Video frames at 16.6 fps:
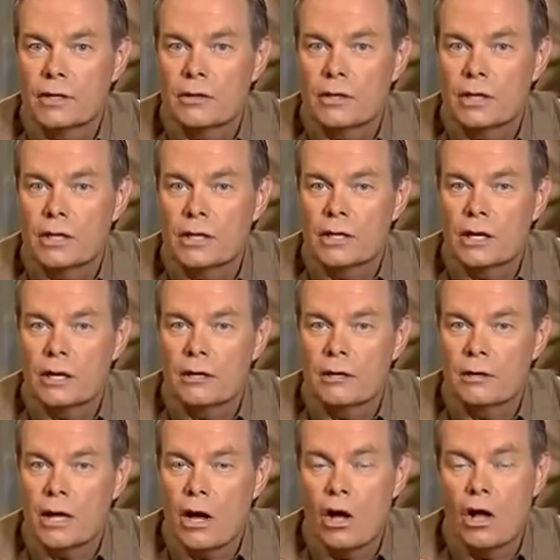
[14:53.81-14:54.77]

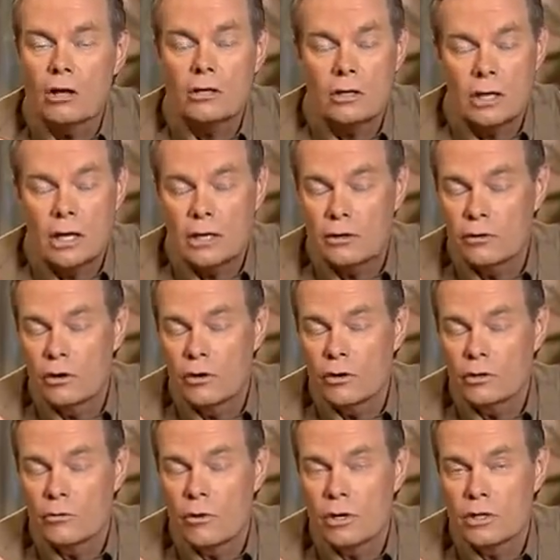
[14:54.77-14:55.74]
The alternator on
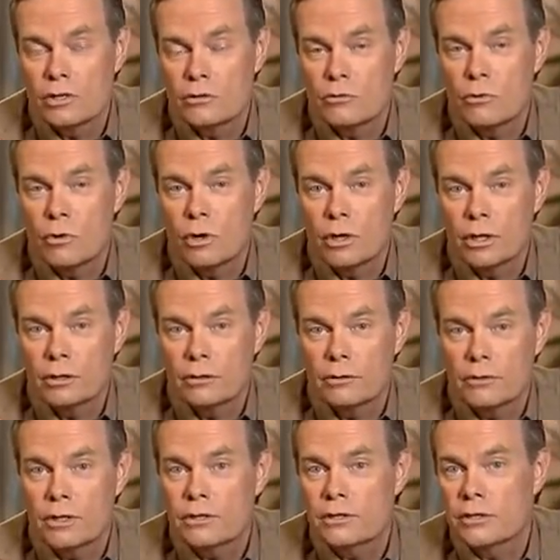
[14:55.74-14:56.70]
it wasn't working.
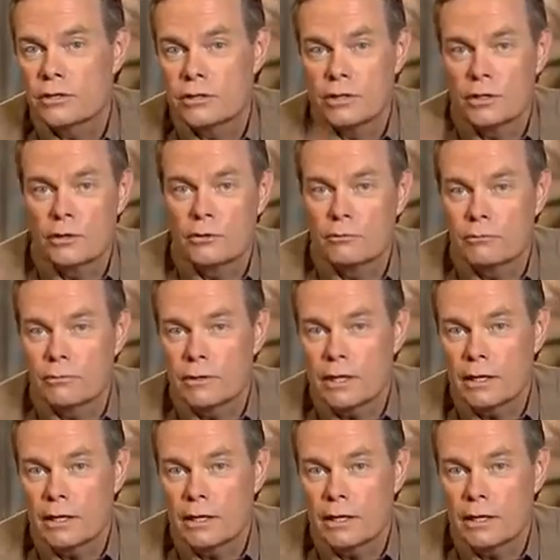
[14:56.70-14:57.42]
And this is, you know,